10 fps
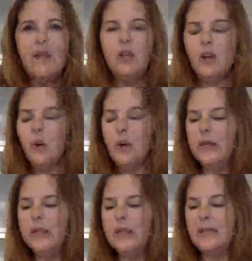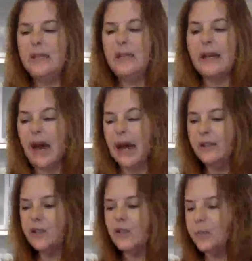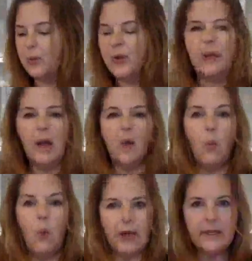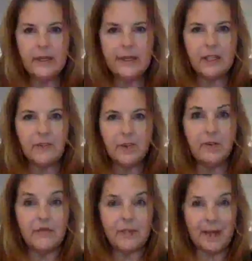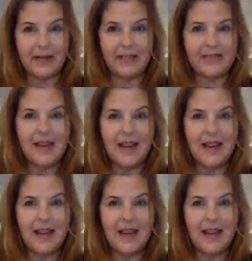you're going to see that I just put one teaspoon of spice.